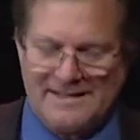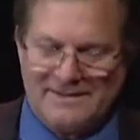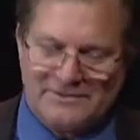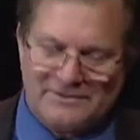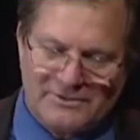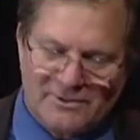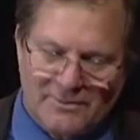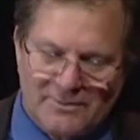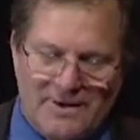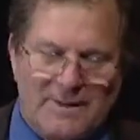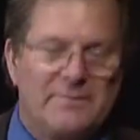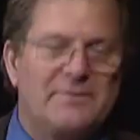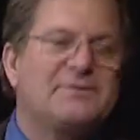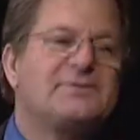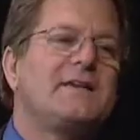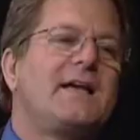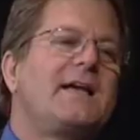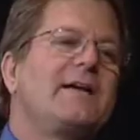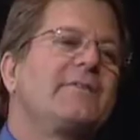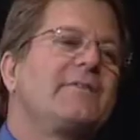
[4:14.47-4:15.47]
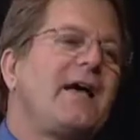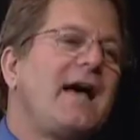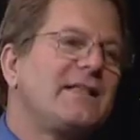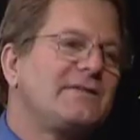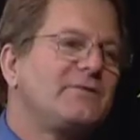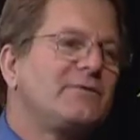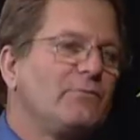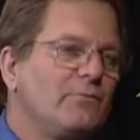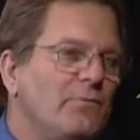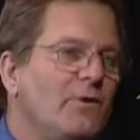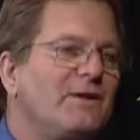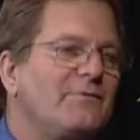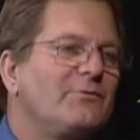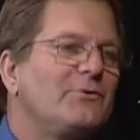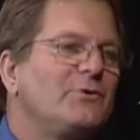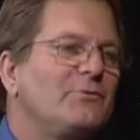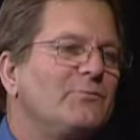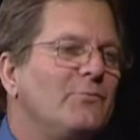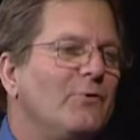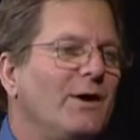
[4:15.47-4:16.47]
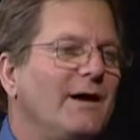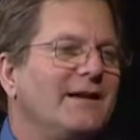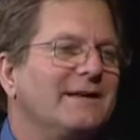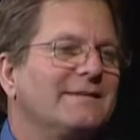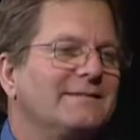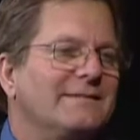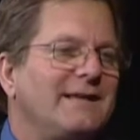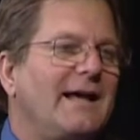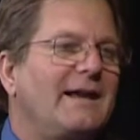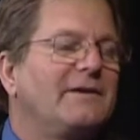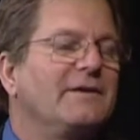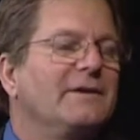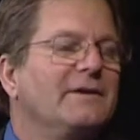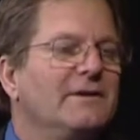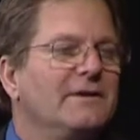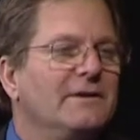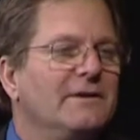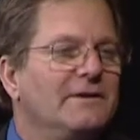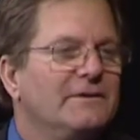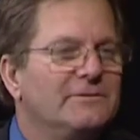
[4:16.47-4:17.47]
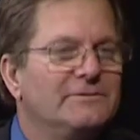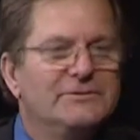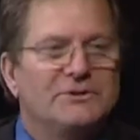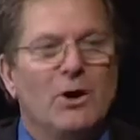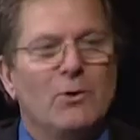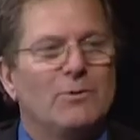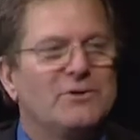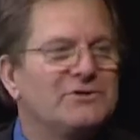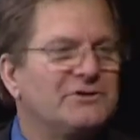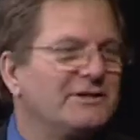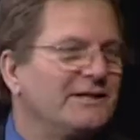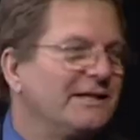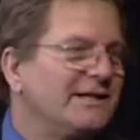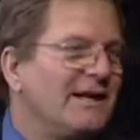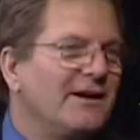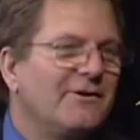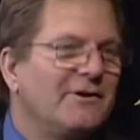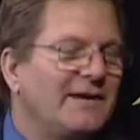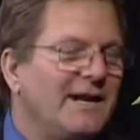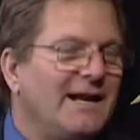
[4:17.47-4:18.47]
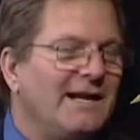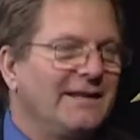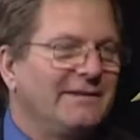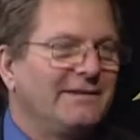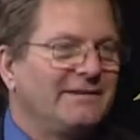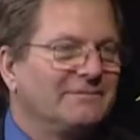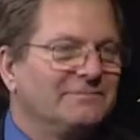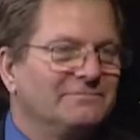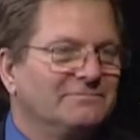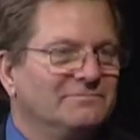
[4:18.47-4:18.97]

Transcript: So what I'm saying, that's one viewpoint is that no one should inherit anything,